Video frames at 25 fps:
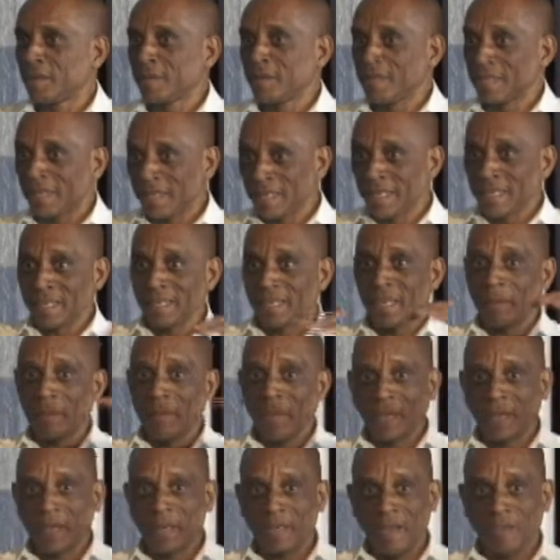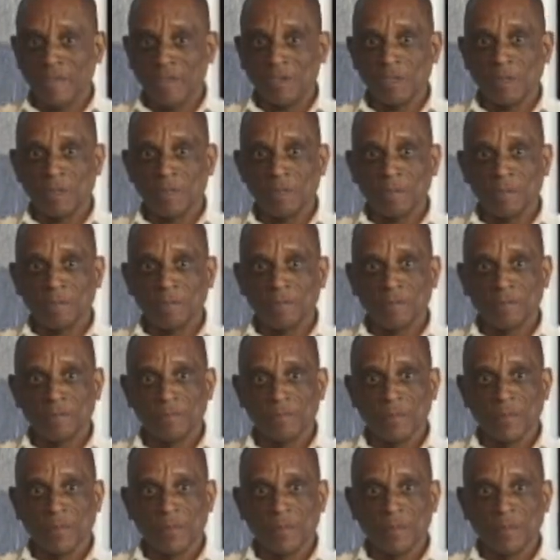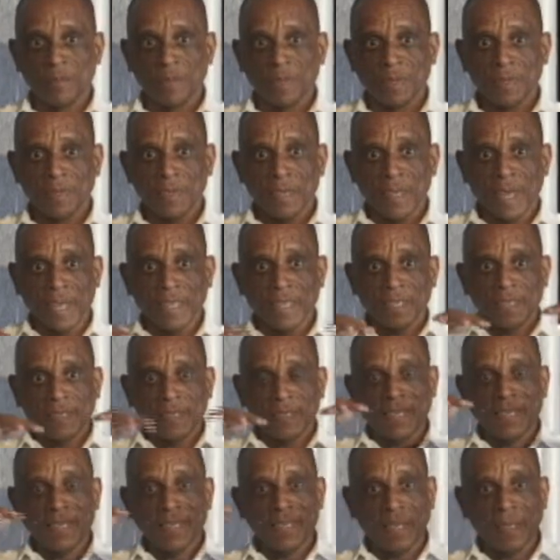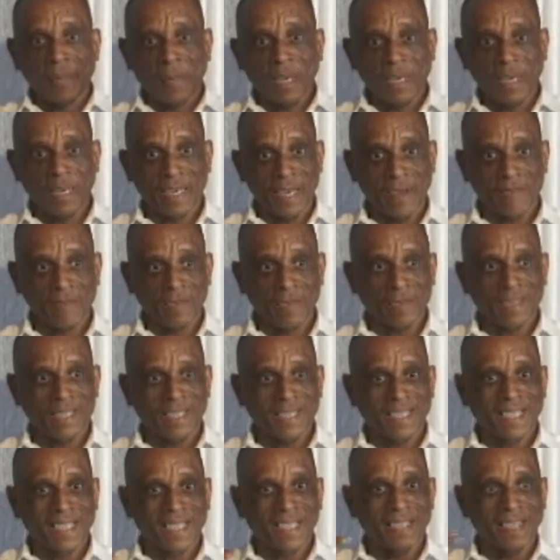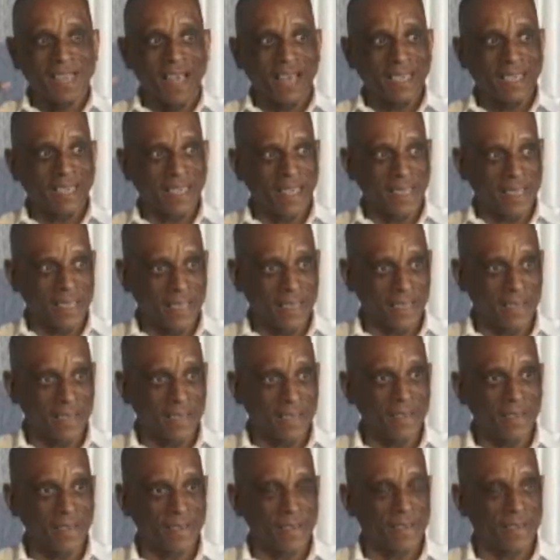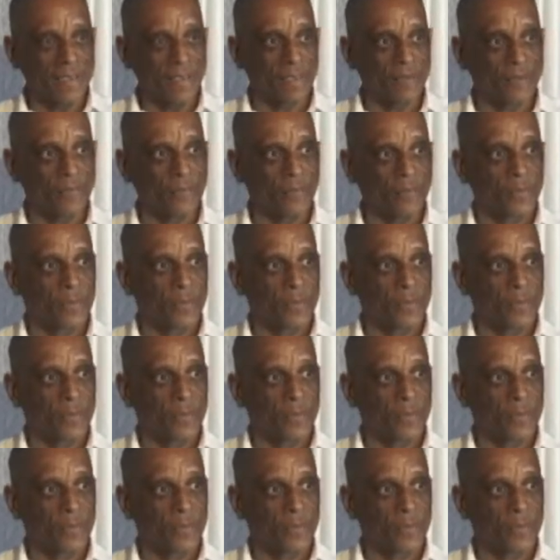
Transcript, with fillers: the systemic level. At the systemic level, the design is